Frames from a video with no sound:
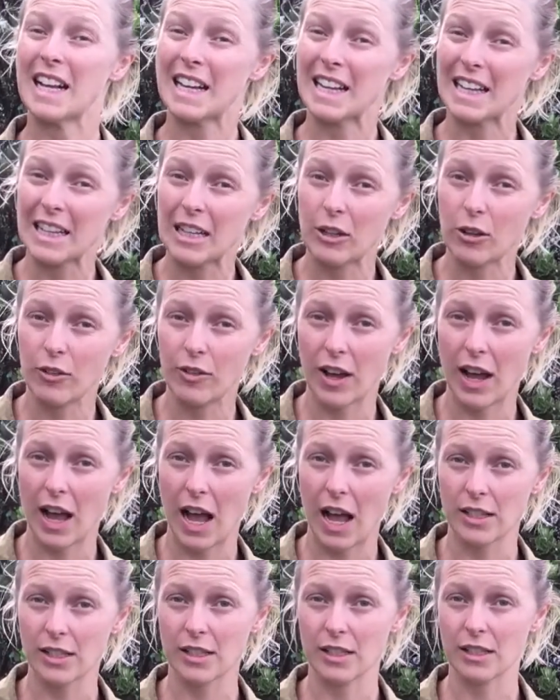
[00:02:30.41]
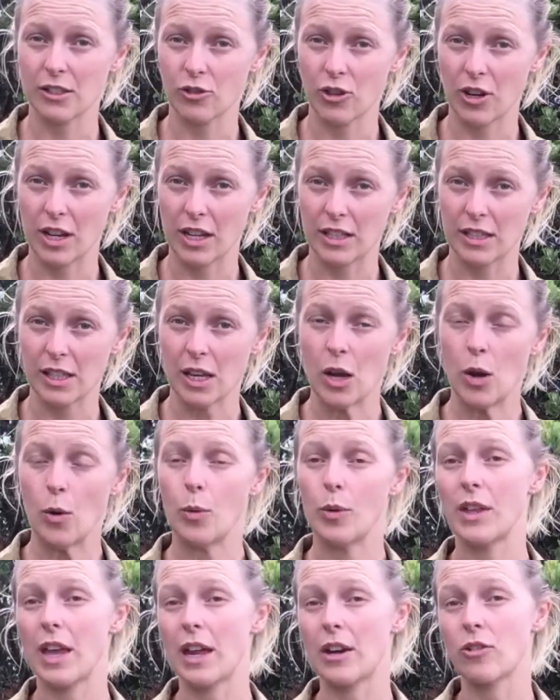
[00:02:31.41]
clear of a house and trees
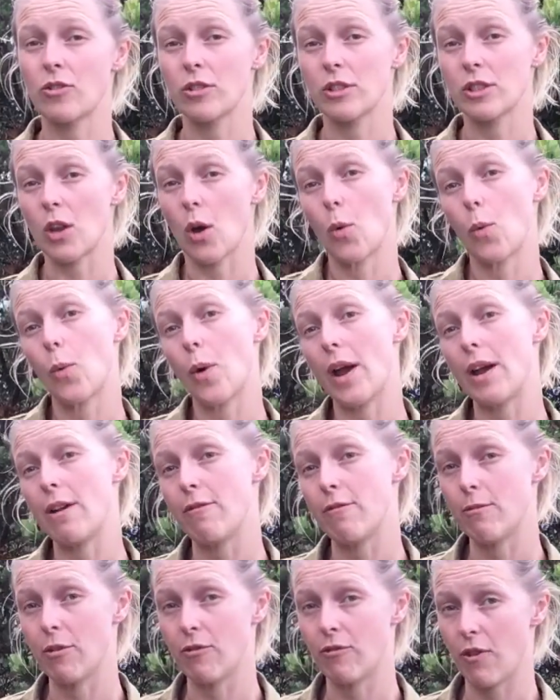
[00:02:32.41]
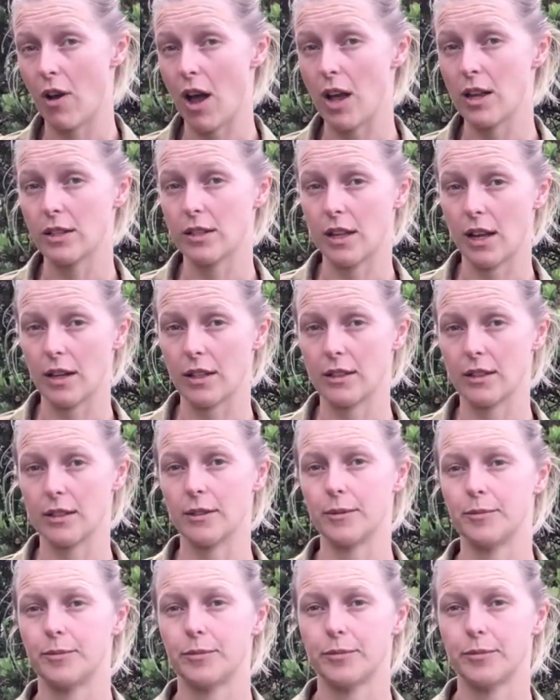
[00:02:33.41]
with the entrance away from the fire sector.